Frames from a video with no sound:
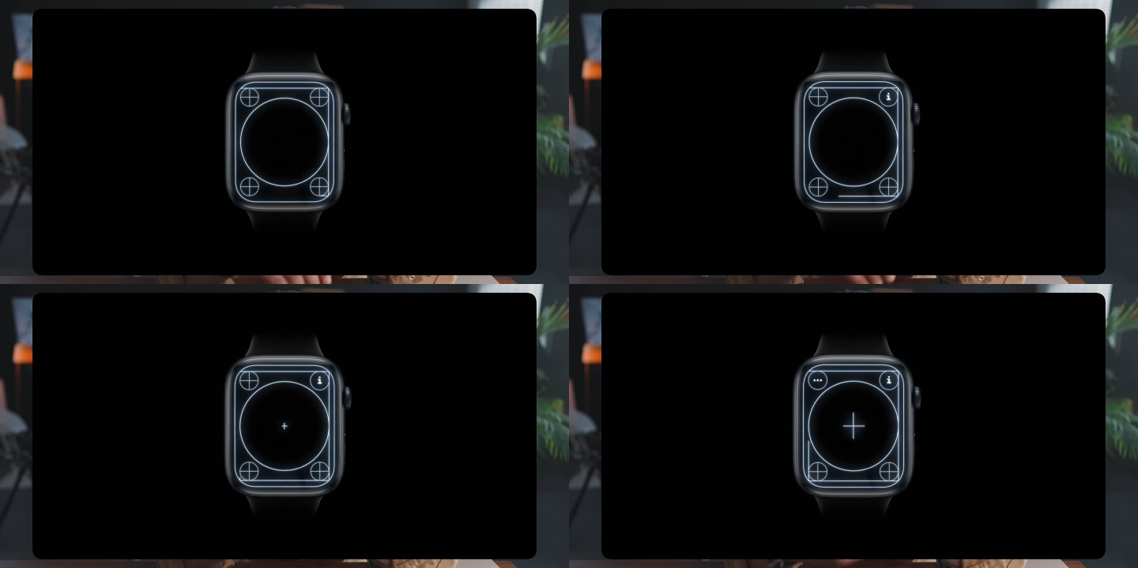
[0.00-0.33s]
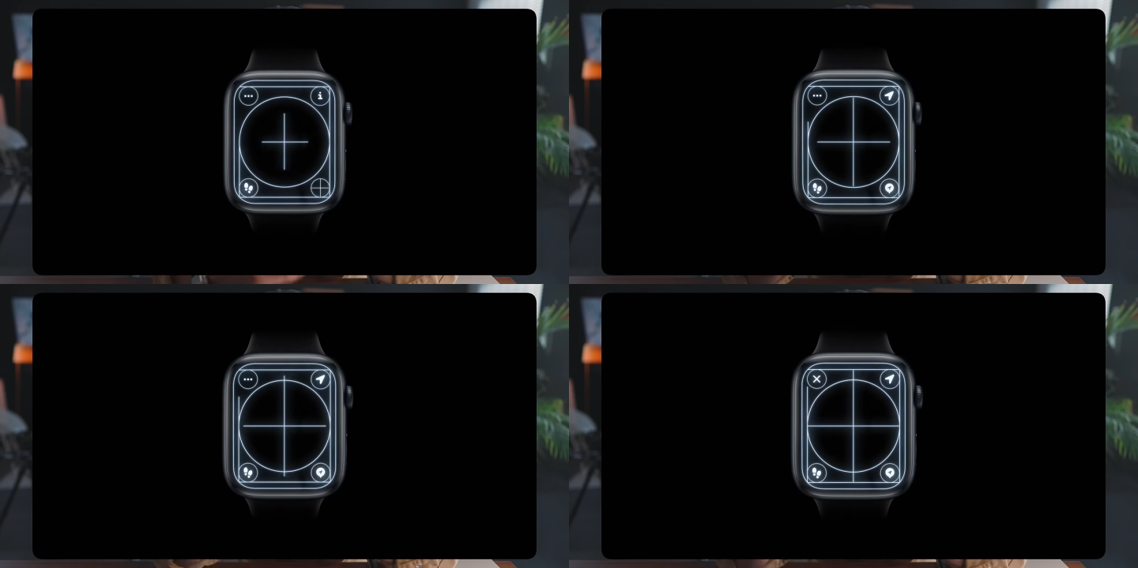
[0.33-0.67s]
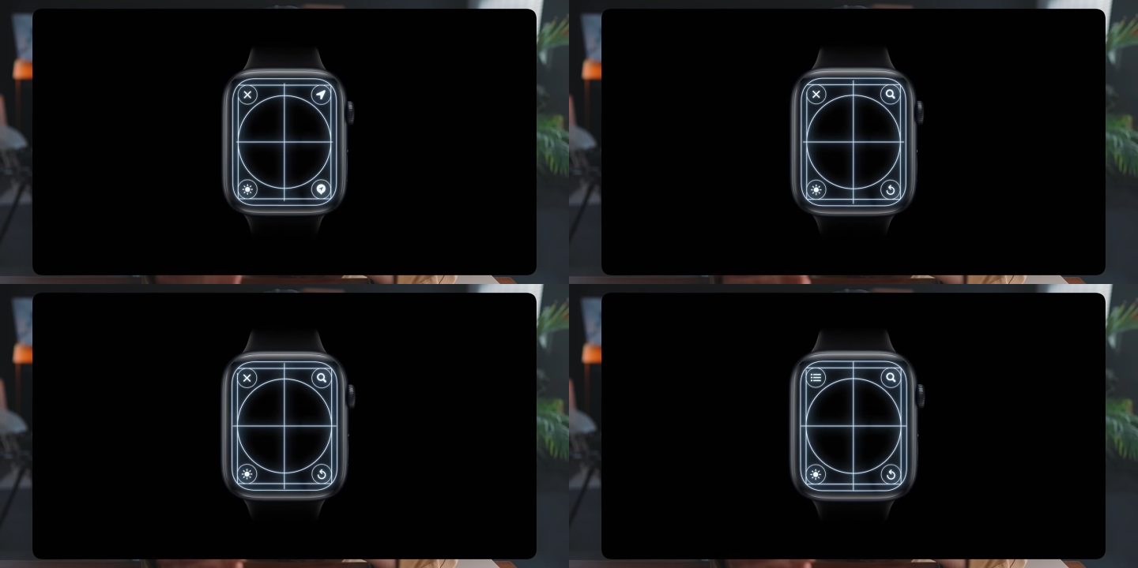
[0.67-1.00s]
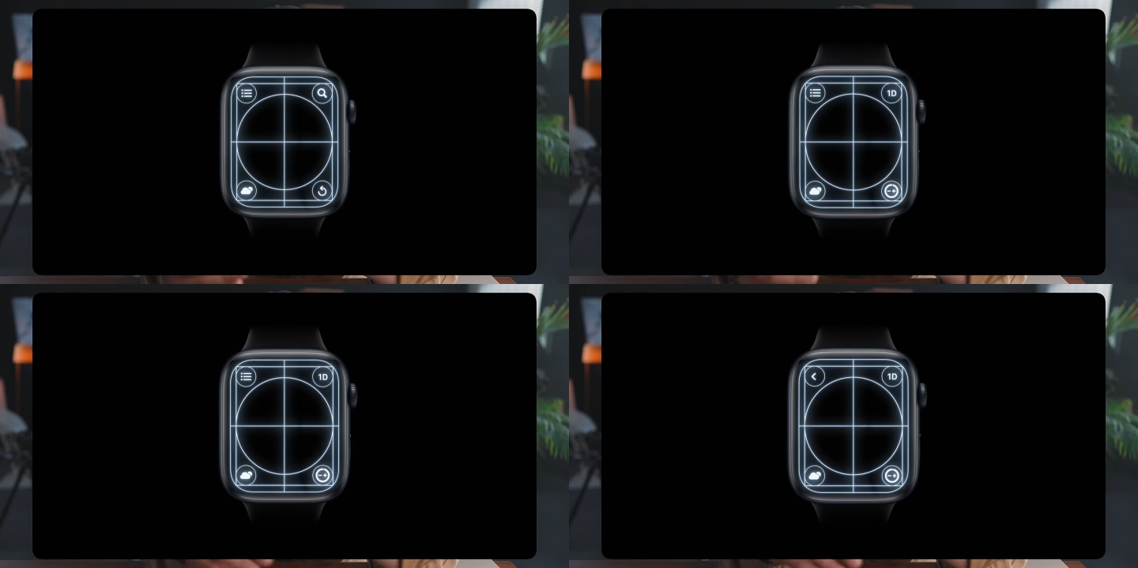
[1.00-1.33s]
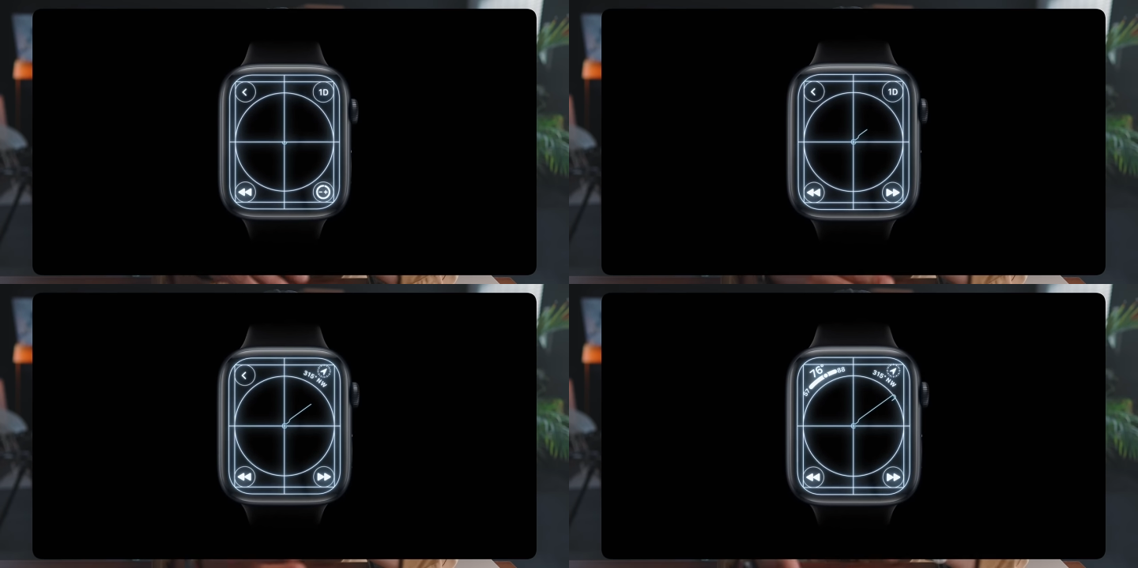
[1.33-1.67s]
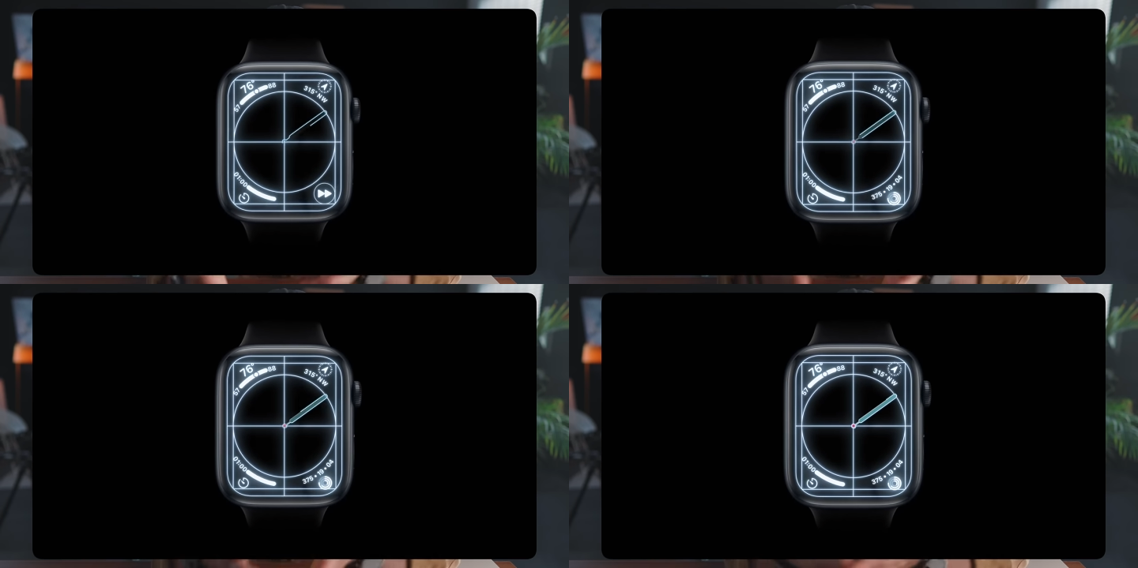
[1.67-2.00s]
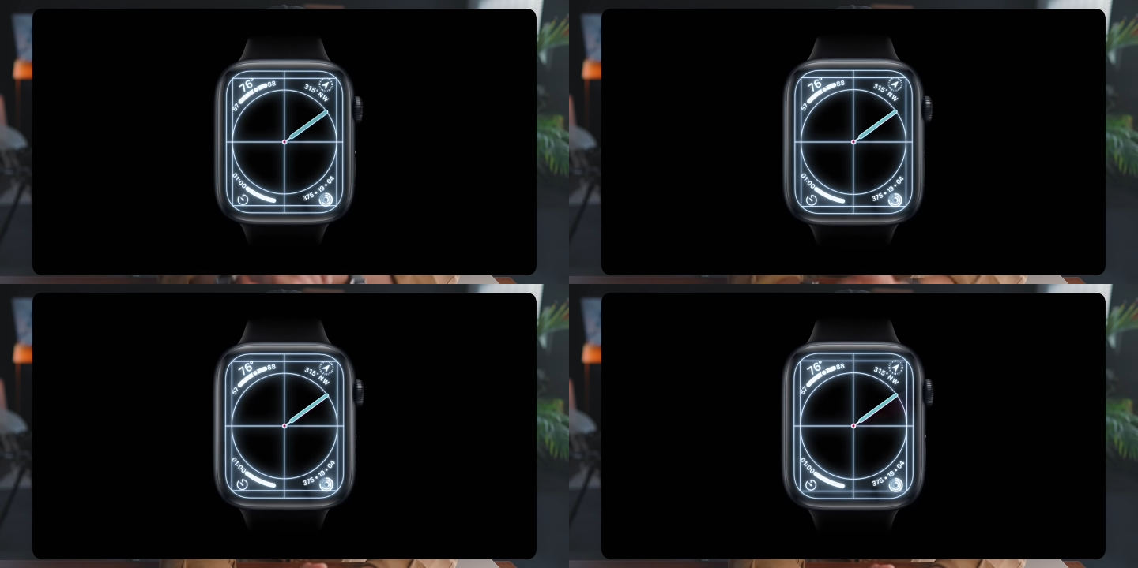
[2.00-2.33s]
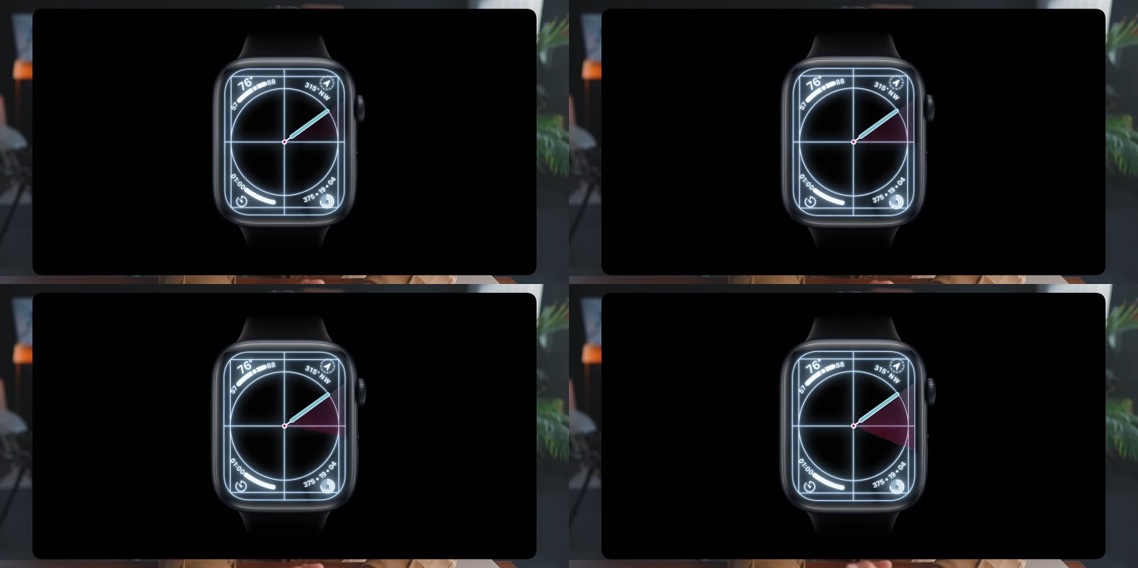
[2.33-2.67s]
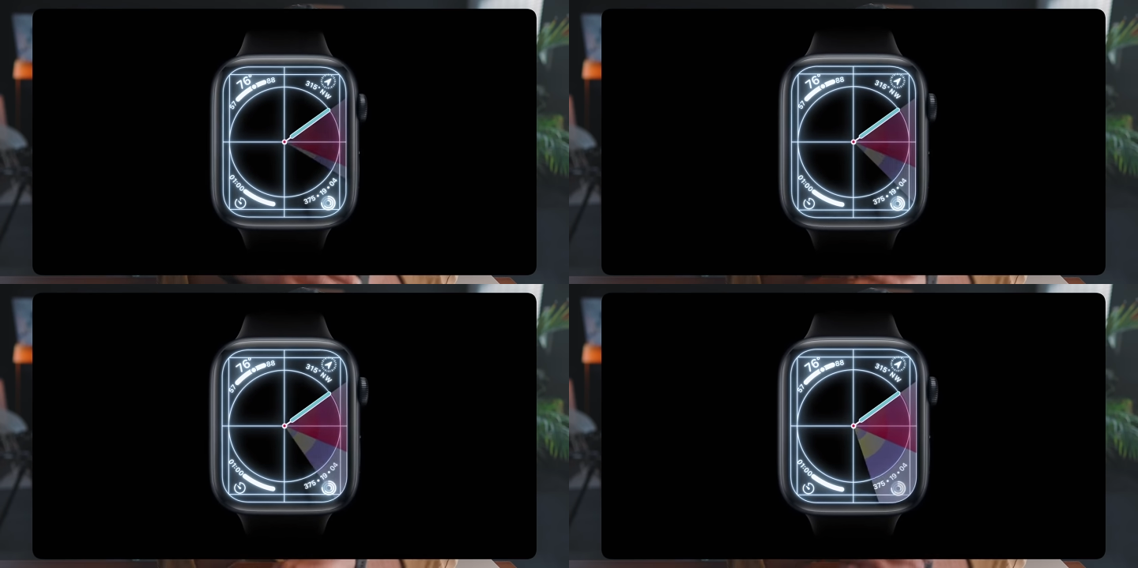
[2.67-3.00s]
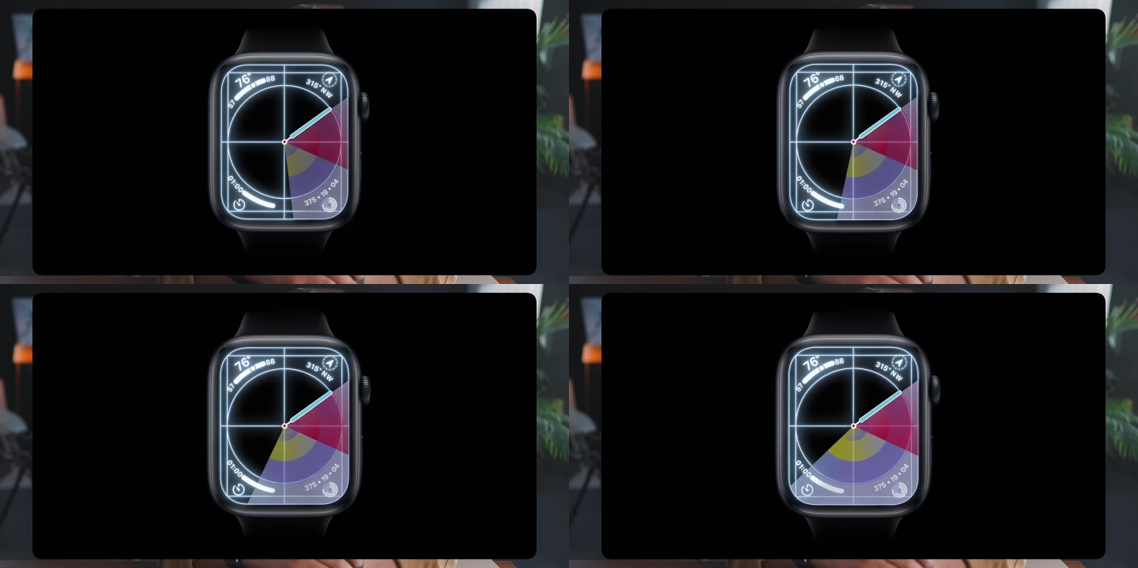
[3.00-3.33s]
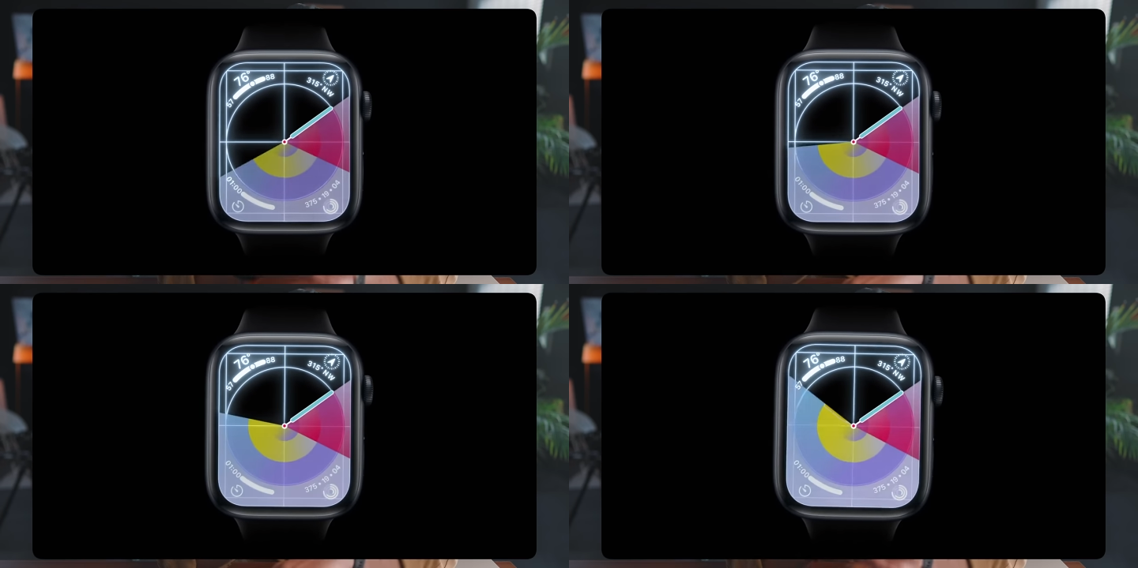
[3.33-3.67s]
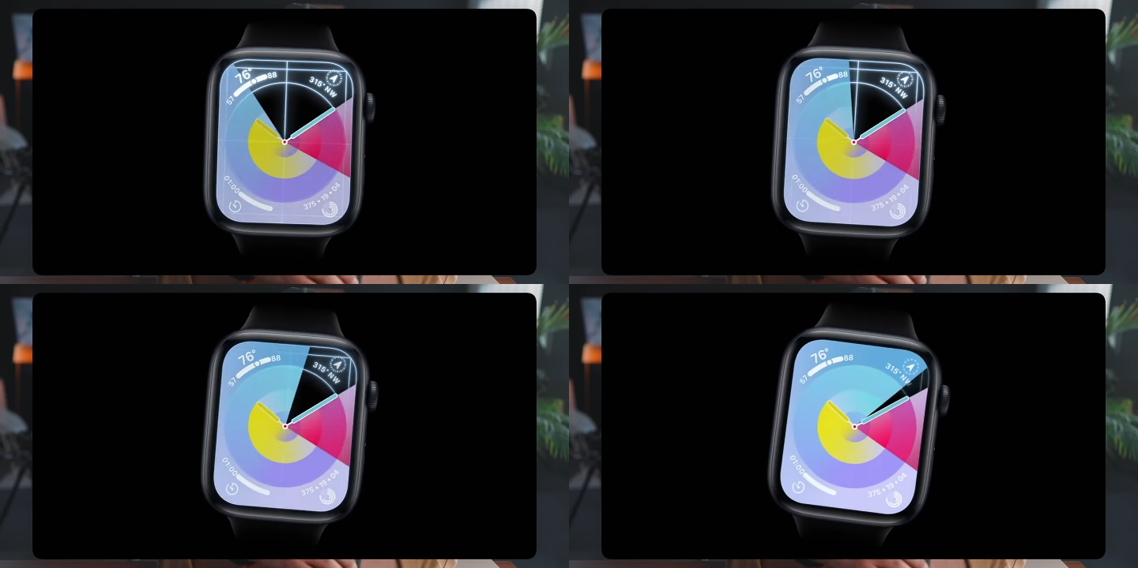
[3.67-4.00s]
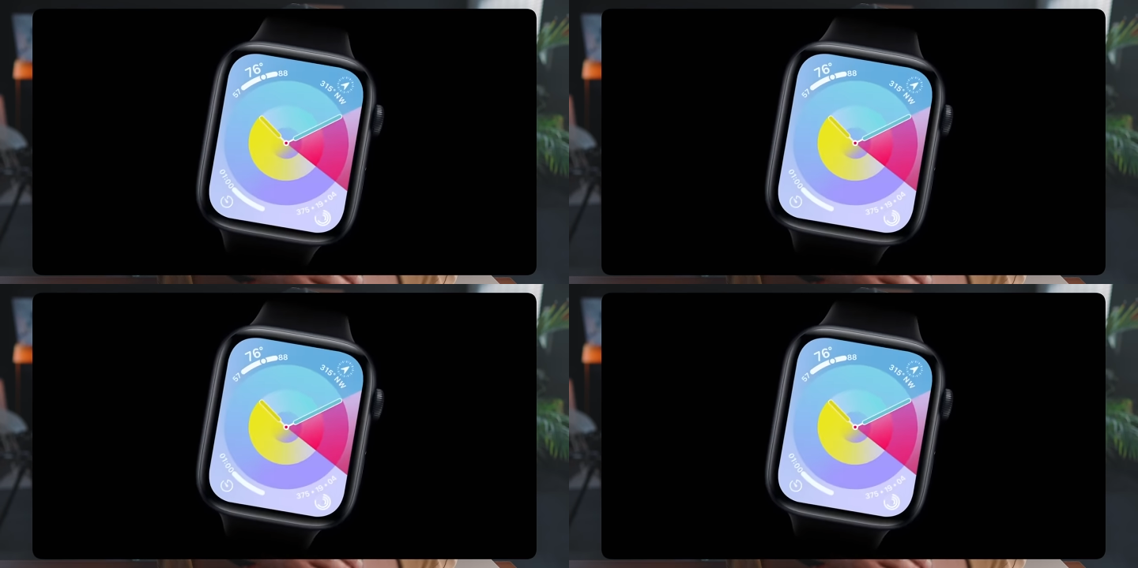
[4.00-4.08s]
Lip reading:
[unreadable: no face in view]